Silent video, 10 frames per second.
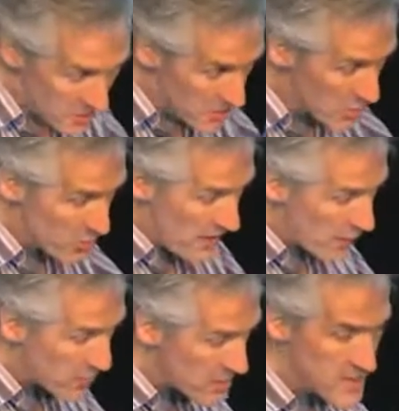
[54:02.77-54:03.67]
you'll be
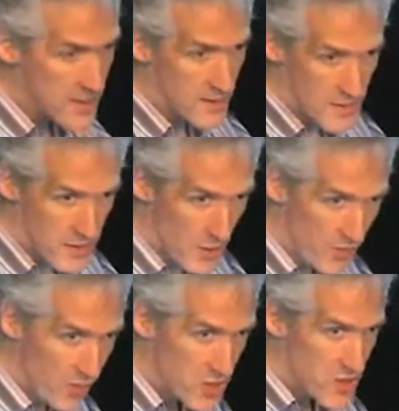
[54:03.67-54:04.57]
helping to you know,
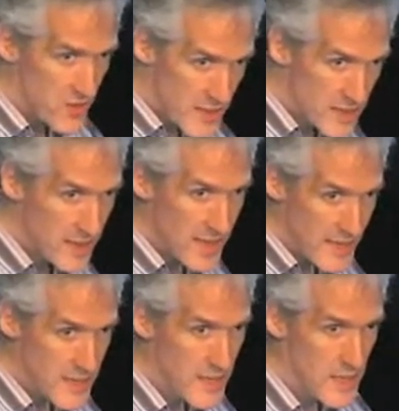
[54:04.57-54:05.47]
foster
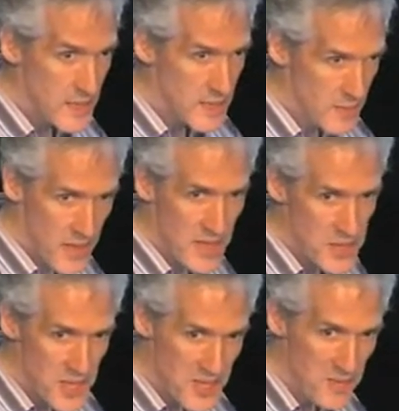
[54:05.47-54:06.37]
interconnectedness to make the
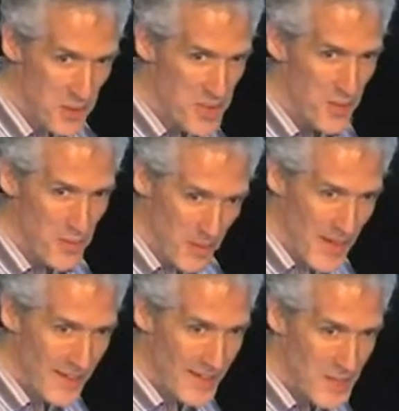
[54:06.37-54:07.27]
adjacent possible more
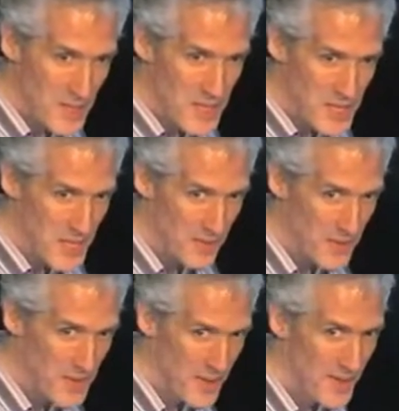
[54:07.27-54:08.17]
likely to be
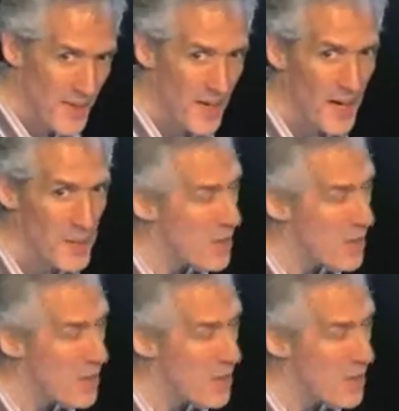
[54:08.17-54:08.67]
discovered uh,